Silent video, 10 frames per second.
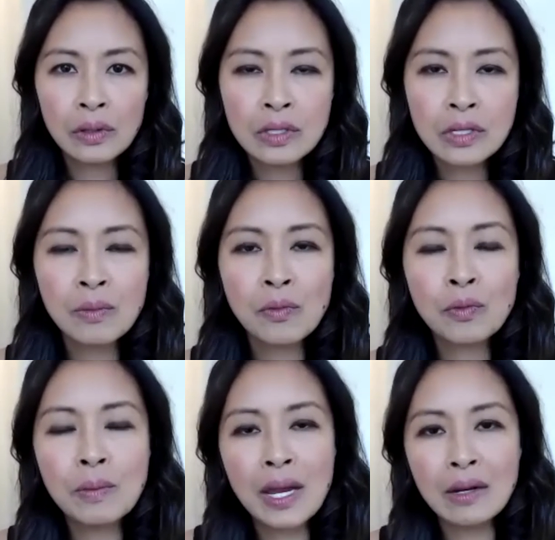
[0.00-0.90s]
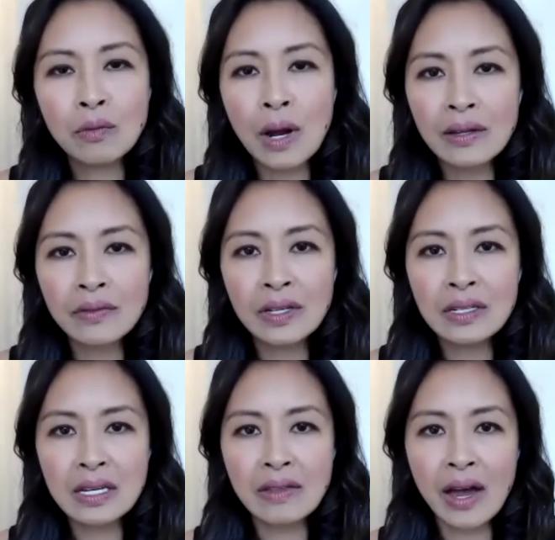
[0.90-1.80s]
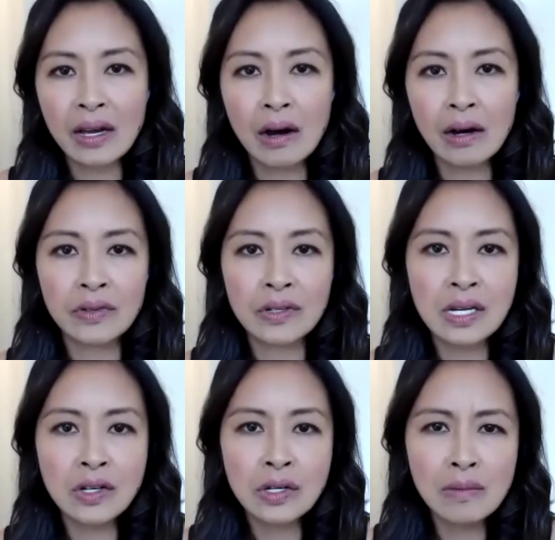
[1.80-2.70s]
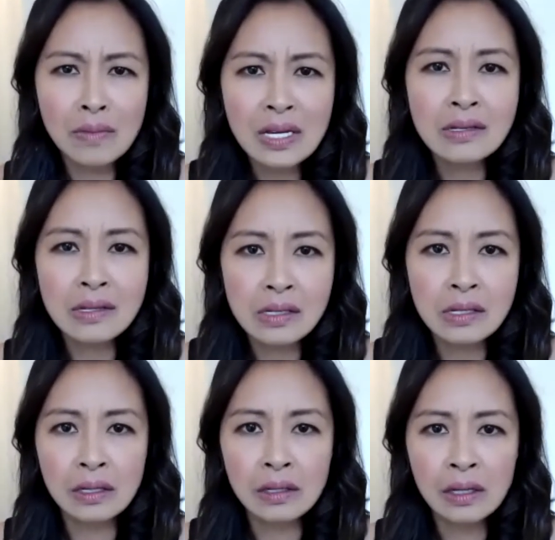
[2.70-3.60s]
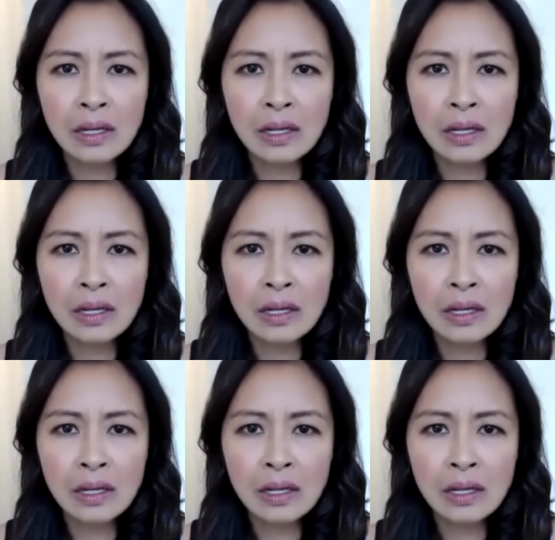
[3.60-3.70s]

to remain relevant in that conversation means to